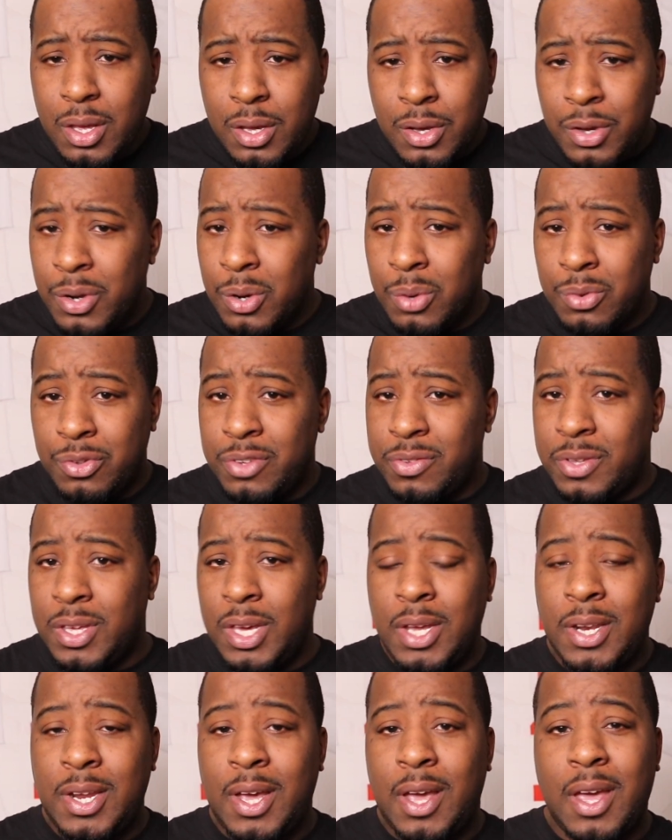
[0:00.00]
you know, just
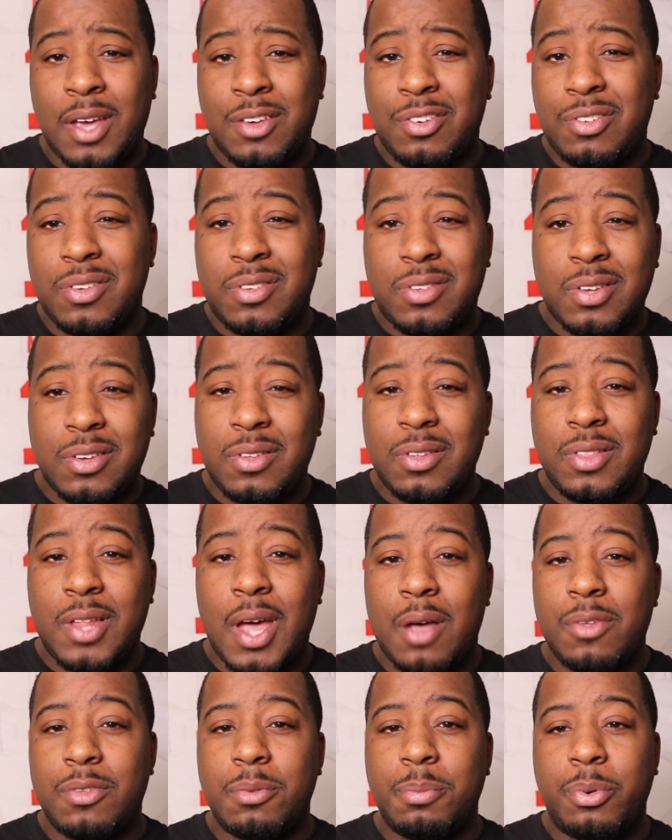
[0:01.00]
getting that extra
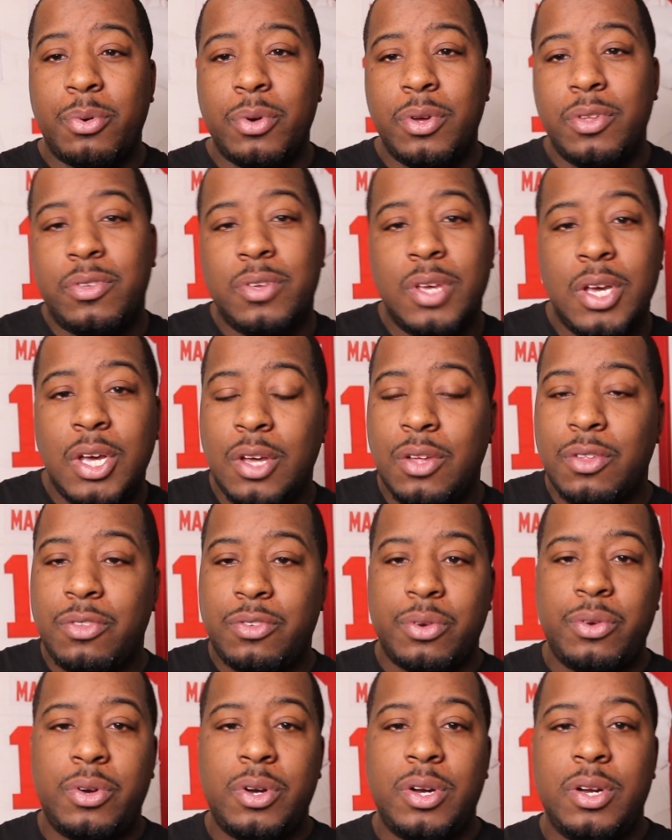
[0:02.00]
60,000 points
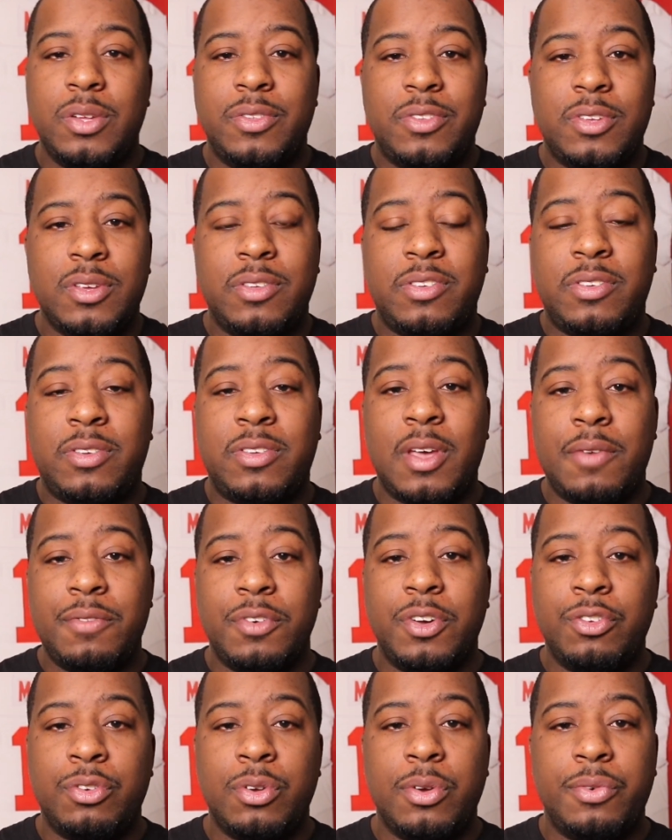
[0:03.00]
turning it into
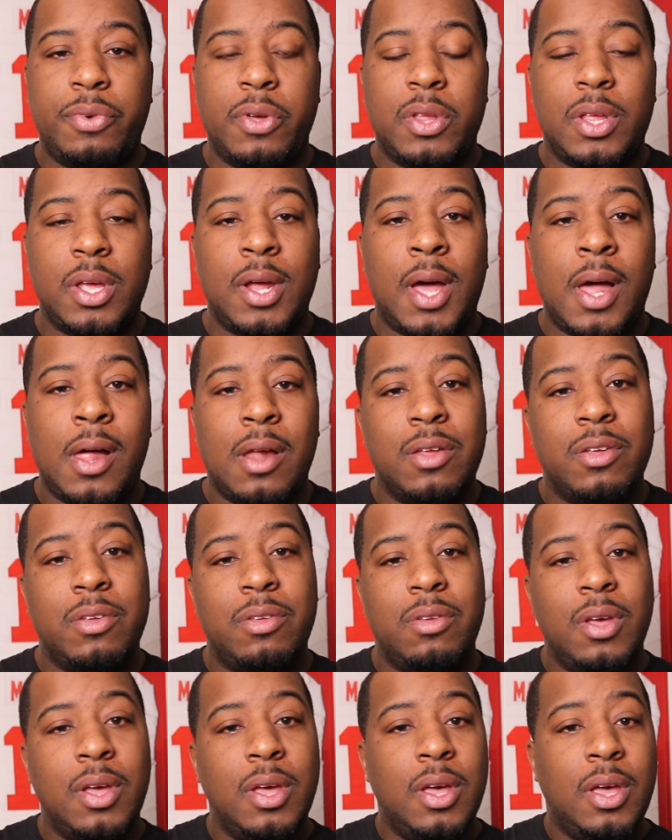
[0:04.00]

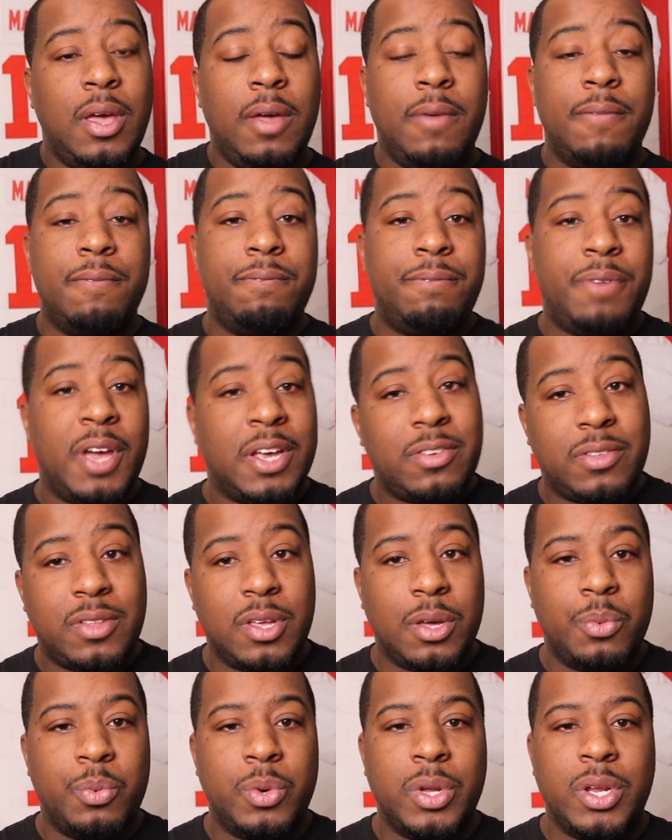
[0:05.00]
$750,
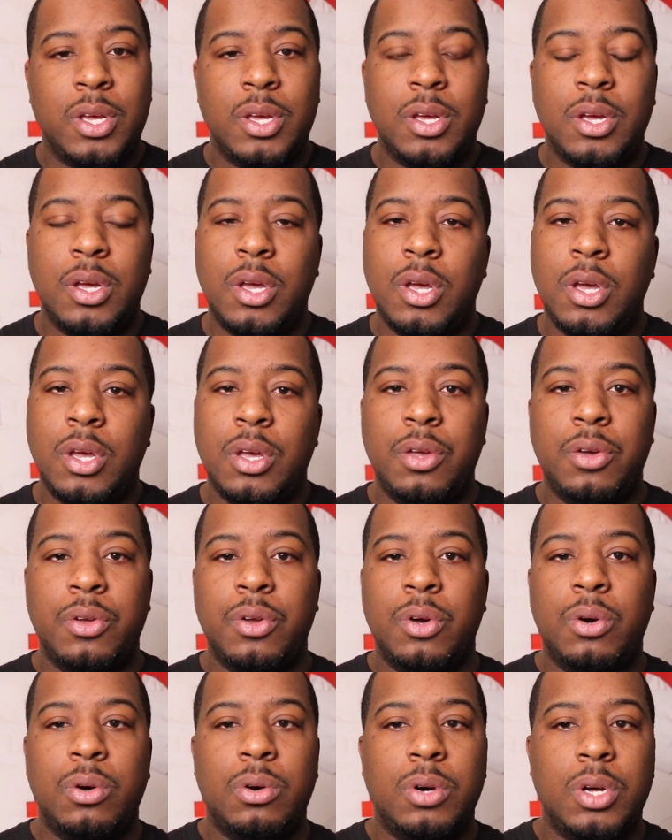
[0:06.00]
investing with it, you
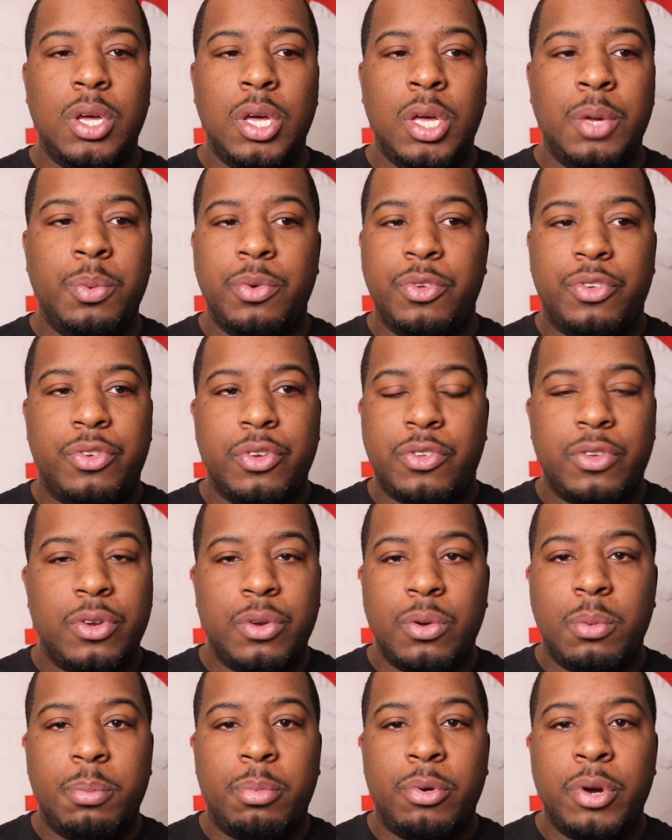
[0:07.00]
know, it was just a
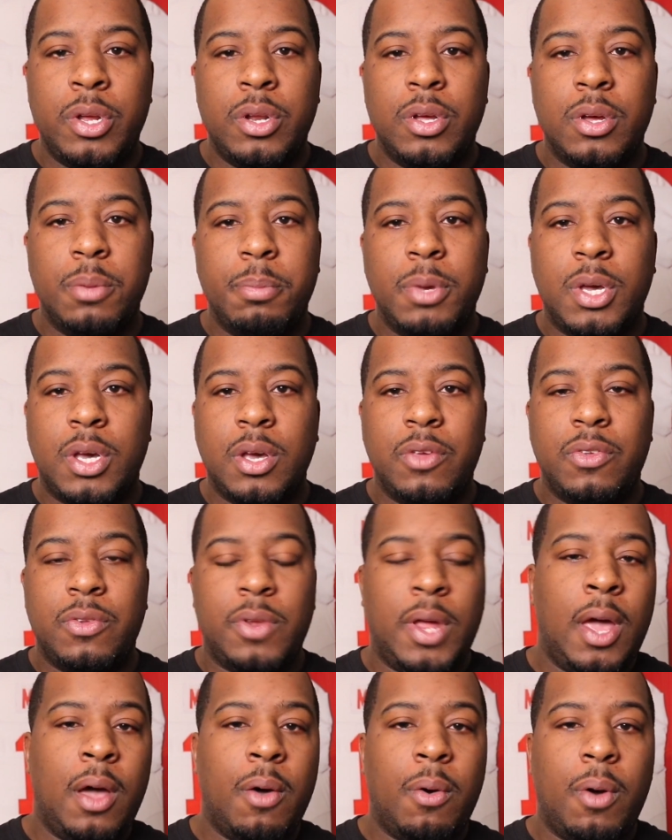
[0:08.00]
no-brainer because
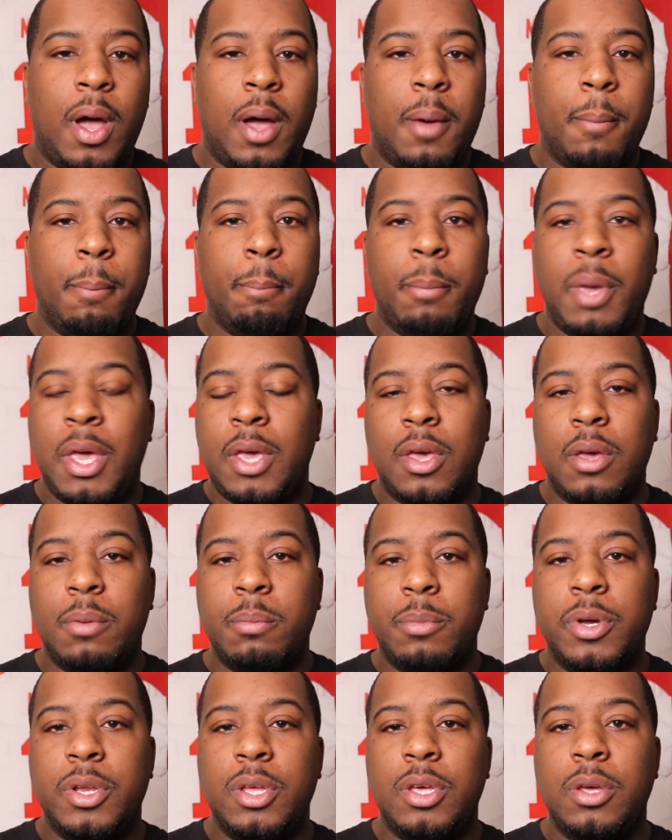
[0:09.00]
now I'm making
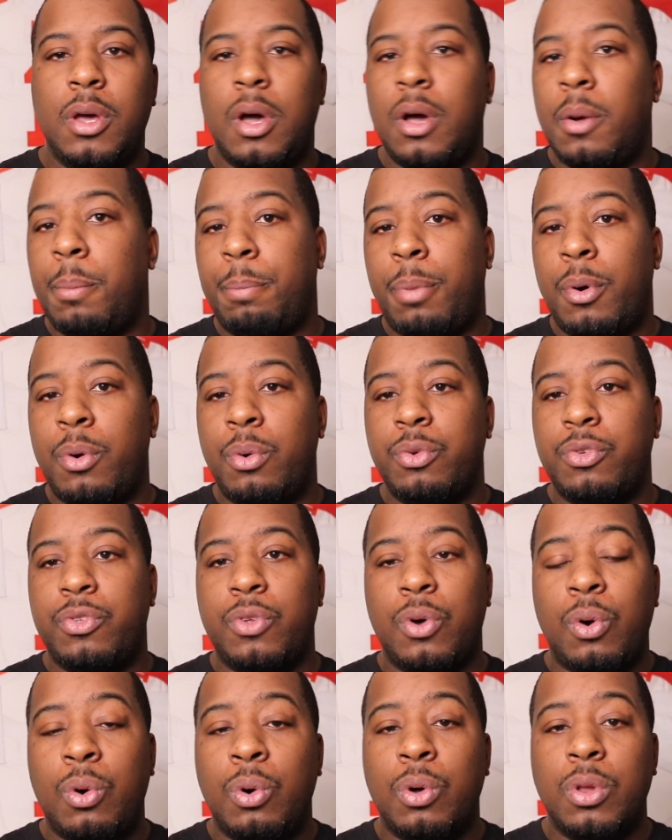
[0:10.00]
money opposed
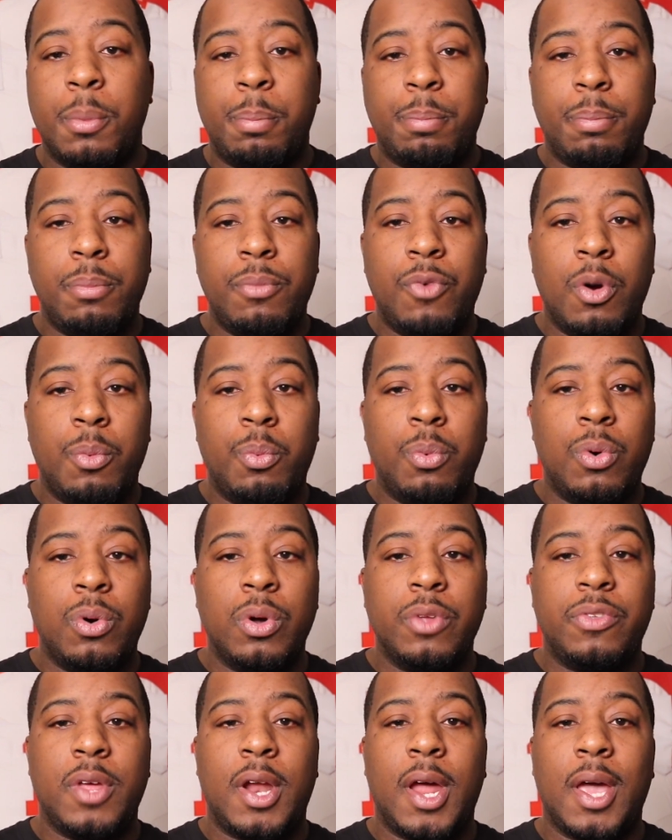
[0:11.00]
to all the
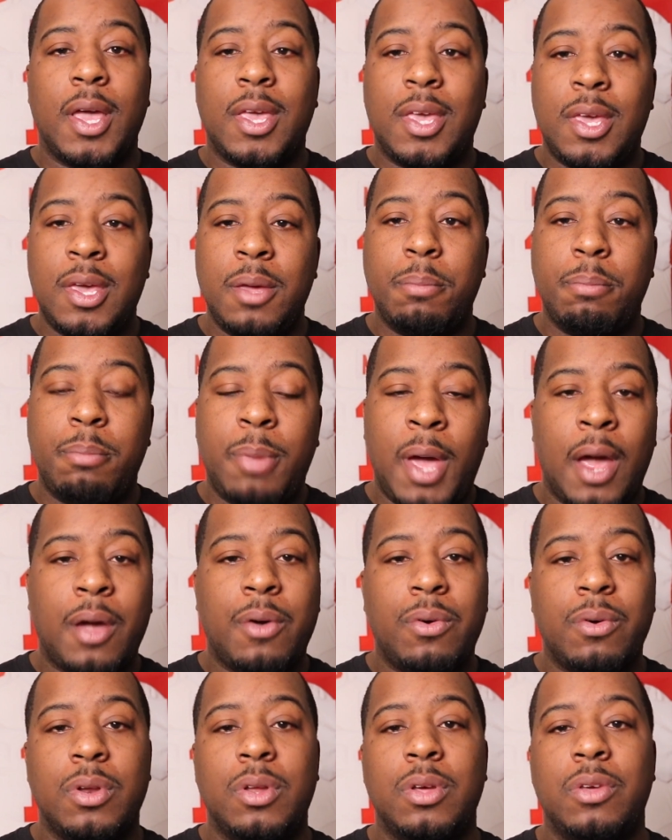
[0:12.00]
rewards that I get
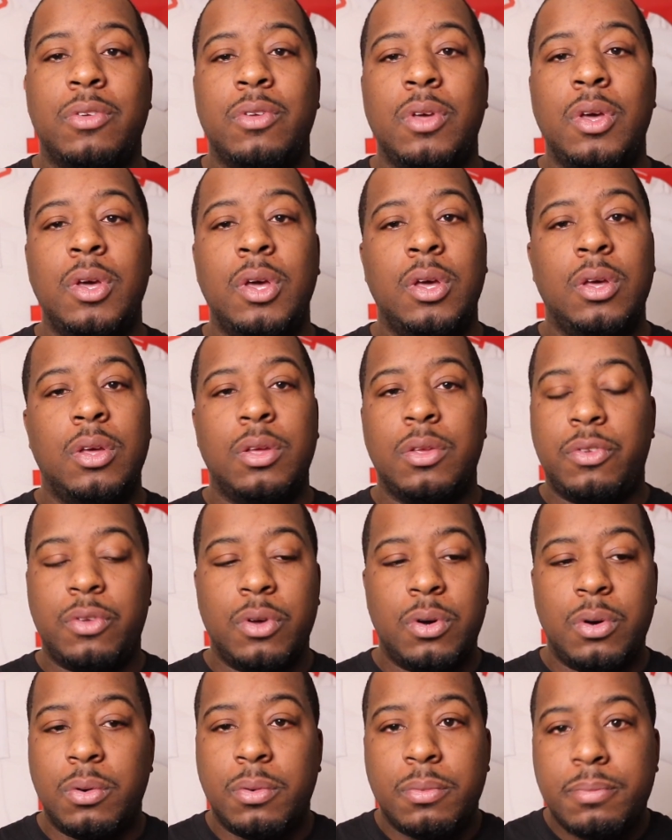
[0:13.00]
back on this.
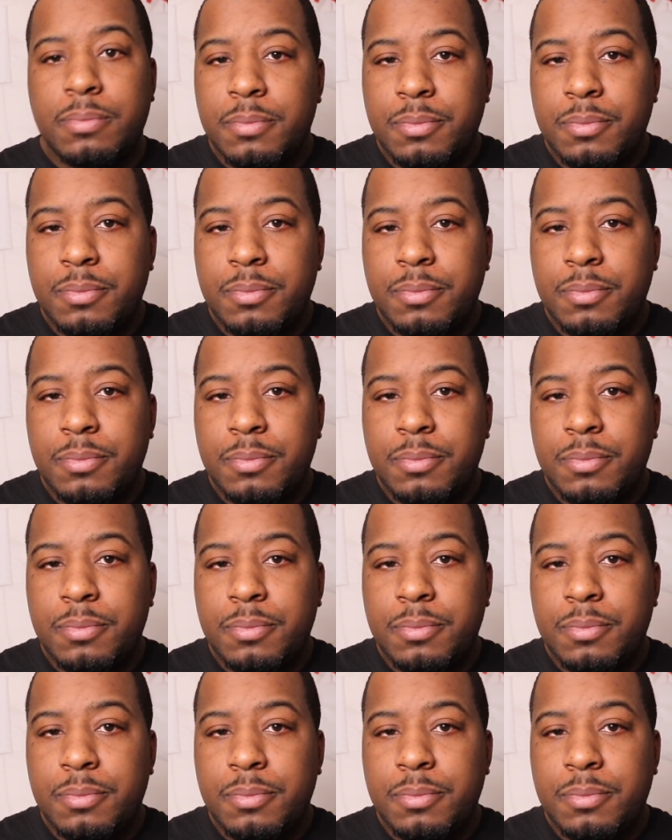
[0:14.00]
So,